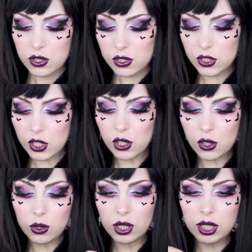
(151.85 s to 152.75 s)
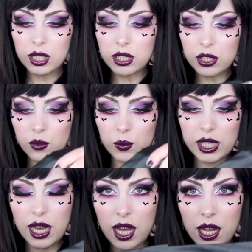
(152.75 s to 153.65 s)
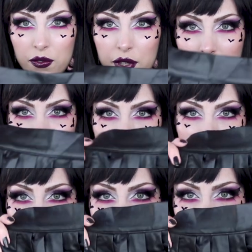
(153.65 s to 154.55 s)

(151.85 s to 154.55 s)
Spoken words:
So here we have a